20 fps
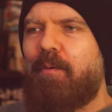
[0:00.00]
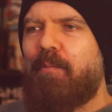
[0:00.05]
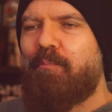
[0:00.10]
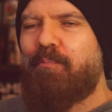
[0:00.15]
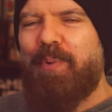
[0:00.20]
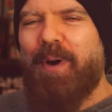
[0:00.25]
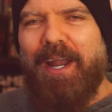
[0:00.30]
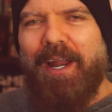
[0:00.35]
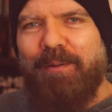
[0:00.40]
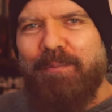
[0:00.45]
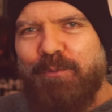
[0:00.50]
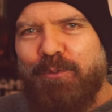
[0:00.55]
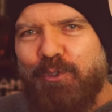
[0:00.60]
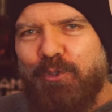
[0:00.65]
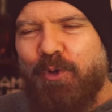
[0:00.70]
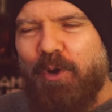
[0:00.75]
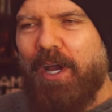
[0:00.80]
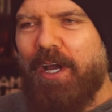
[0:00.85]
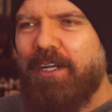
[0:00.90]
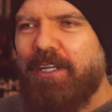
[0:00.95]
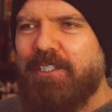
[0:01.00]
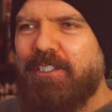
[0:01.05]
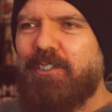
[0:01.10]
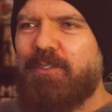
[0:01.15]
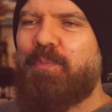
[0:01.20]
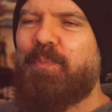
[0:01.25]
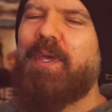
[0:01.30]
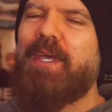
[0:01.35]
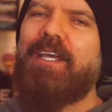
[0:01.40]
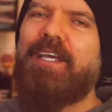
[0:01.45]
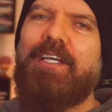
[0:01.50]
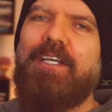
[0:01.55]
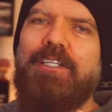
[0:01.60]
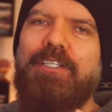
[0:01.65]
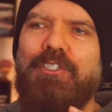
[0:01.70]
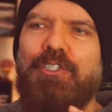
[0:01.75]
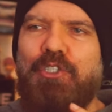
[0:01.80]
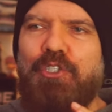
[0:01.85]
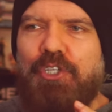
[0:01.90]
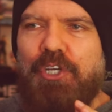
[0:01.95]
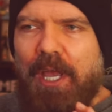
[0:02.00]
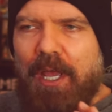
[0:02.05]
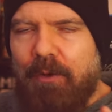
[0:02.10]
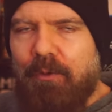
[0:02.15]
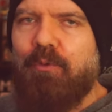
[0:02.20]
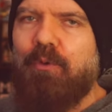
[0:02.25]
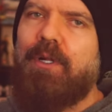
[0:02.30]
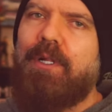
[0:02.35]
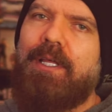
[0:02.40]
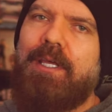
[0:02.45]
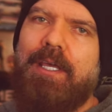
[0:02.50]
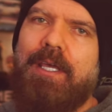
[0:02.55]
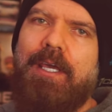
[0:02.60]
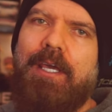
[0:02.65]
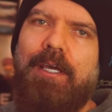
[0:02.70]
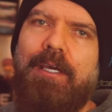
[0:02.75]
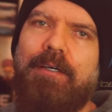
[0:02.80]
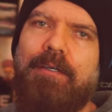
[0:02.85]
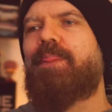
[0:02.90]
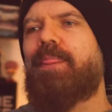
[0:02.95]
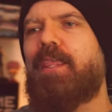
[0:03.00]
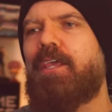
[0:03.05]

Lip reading: But I'm trying to speak generally here.